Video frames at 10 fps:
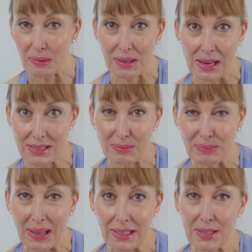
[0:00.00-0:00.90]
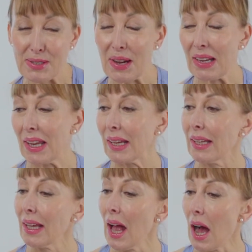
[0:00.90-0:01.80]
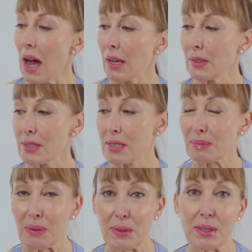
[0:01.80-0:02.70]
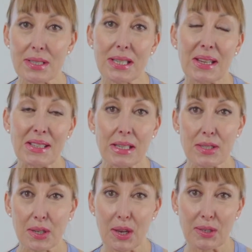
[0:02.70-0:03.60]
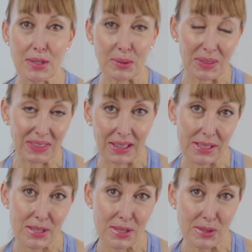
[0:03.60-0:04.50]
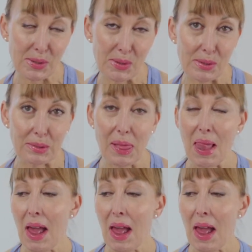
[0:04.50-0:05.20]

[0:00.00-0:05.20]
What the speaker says: get some ballet training. I got supported to go to a theatre school.